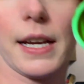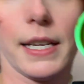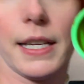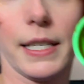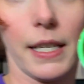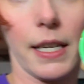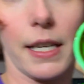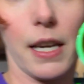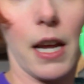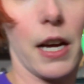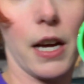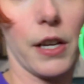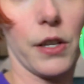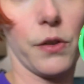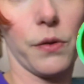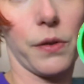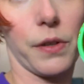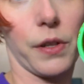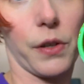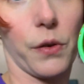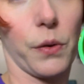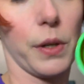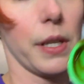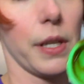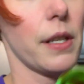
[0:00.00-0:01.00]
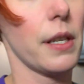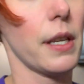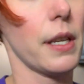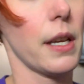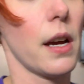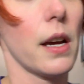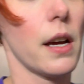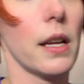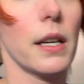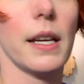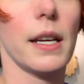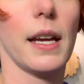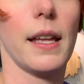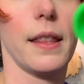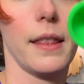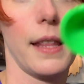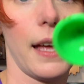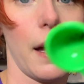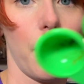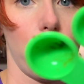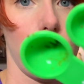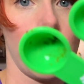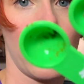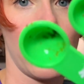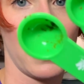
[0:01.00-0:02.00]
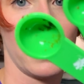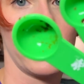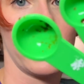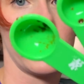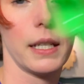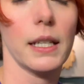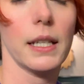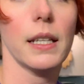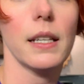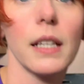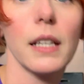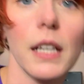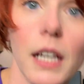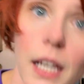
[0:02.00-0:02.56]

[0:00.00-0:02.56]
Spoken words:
did not use the greasing on, and that one I did.